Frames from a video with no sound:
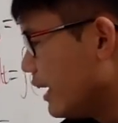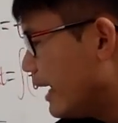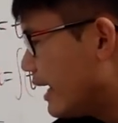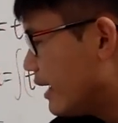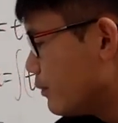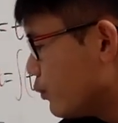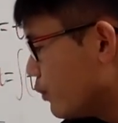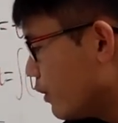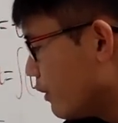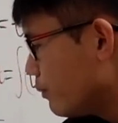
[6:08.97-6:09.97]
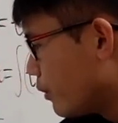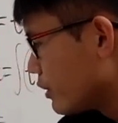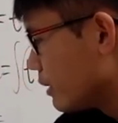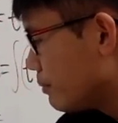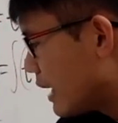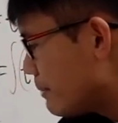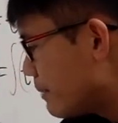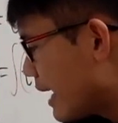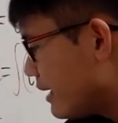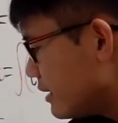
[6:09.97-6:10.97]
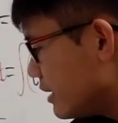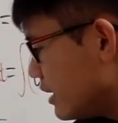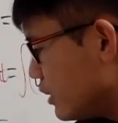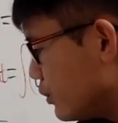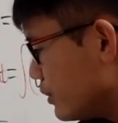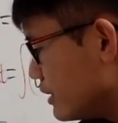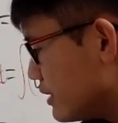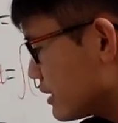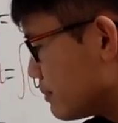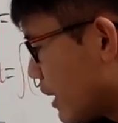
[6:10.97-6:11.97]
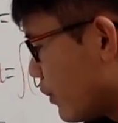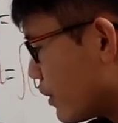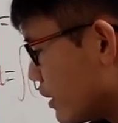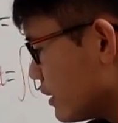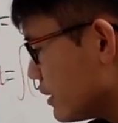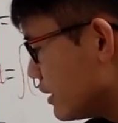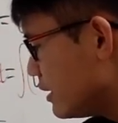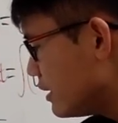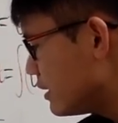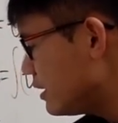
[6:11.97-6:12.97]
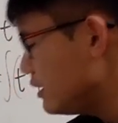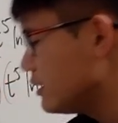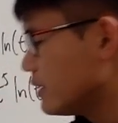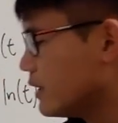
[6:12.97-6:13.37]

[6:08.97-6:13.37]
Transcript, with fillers: and multiplied by t to the 6th power dt.